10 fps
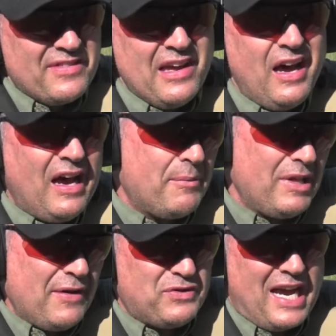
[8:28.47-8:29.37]
I'm
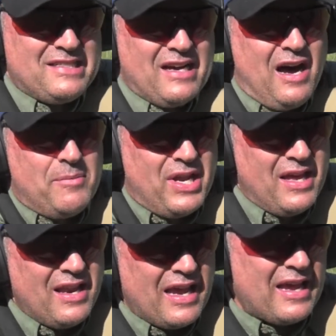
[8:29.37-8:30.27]
left eye
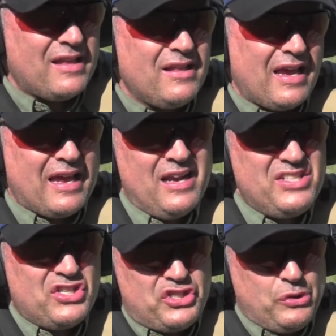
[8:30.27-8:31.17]
dominant, and I
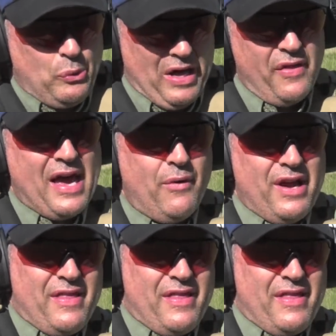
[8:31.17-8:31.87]
just shoot well that way.